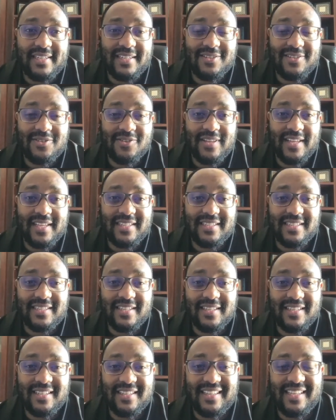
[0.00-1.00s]
And so that's
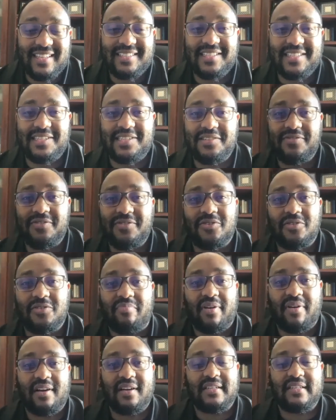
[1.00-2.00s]
the difficult
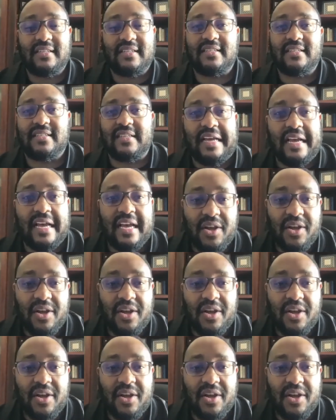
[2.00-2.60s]
part, is